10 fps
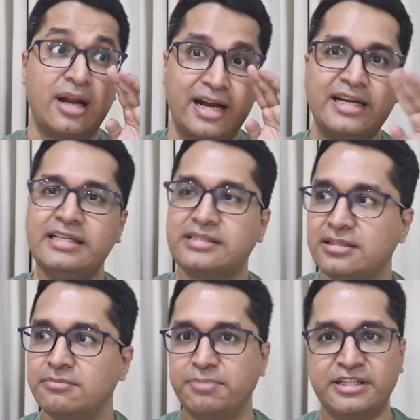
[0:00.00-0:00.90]
At least
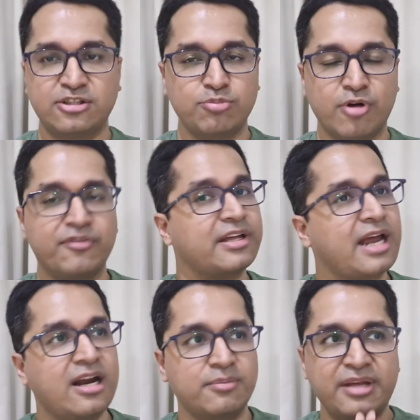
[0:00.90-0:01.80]
in Paycheck to Profit
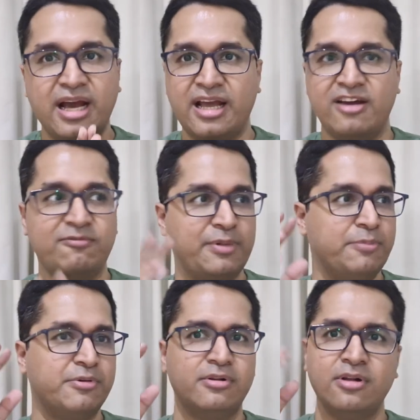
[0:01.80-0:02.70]
Academy, I have
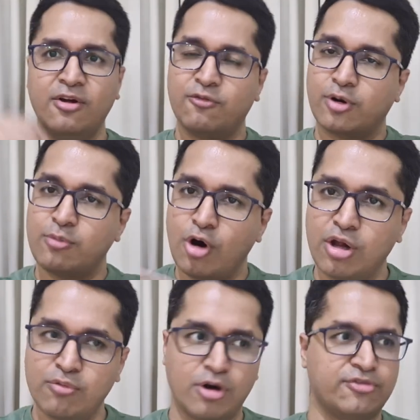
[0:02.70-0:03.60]
people from
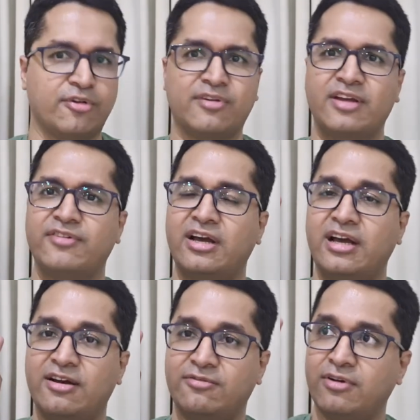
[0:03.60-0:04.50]
all walks of life. I
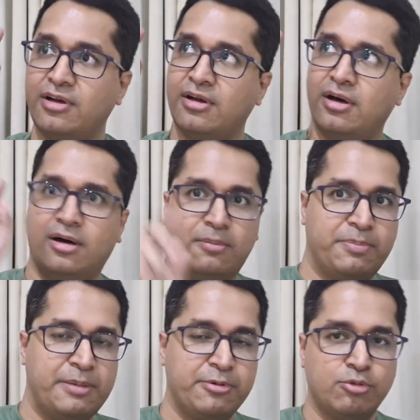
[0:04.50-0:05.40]
have uh,
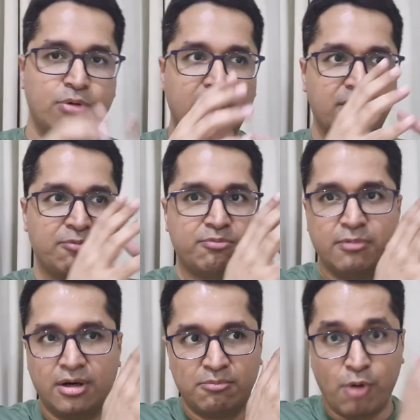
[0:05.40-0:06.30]
people who are
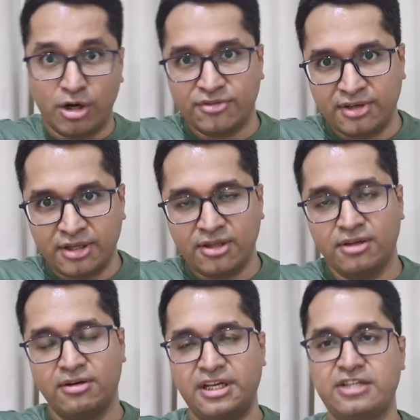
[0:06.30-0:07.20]

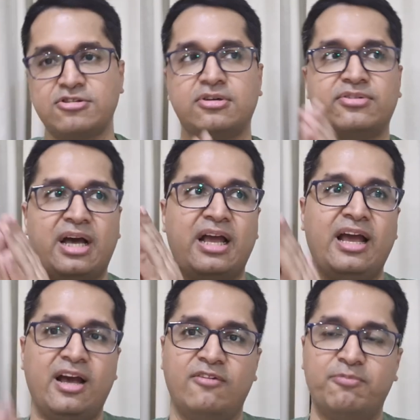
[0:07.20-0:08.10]
Montessori teachers, I
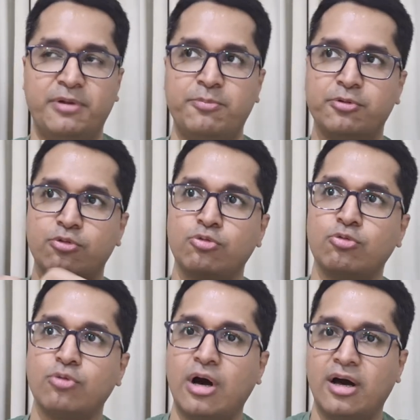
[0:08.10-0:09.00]
have people
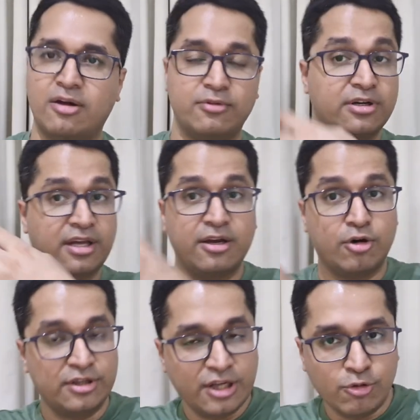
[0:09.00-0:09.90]
who are working
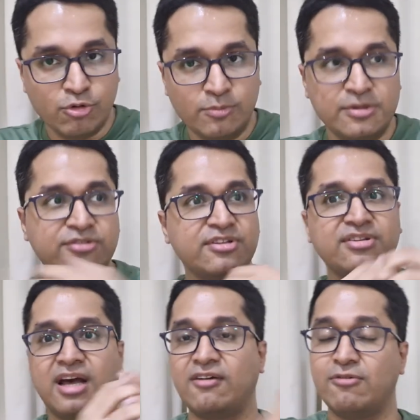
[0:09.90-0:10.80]
on their own business,
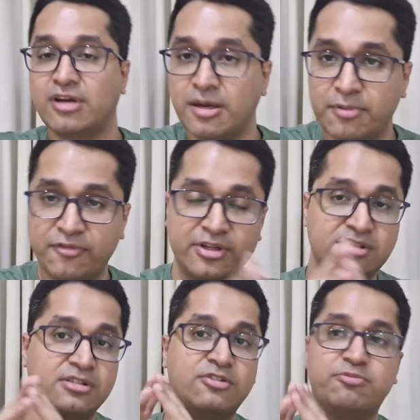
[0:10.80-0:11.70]
I have working
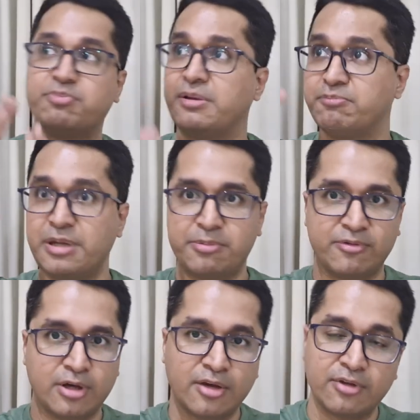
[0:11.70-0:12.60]
professionals, people
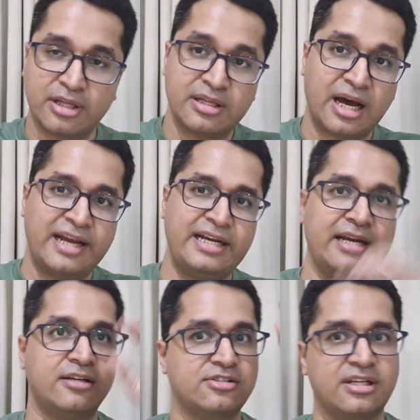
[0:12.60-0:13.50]
working in the IT
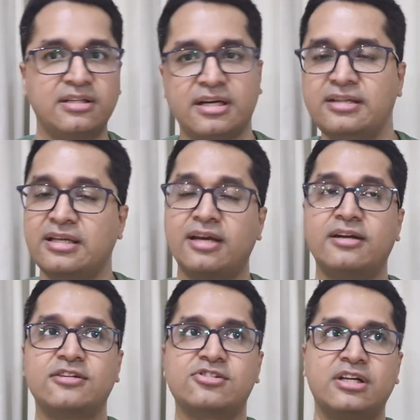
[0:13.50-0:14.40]
industry, in the healthcare
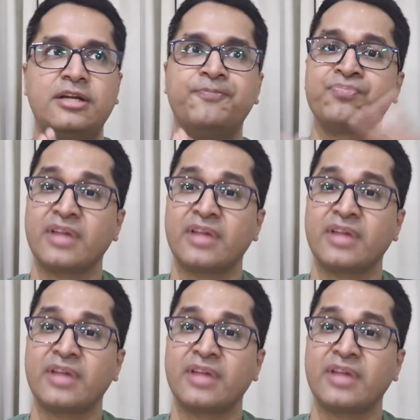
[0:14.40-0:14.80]
industry,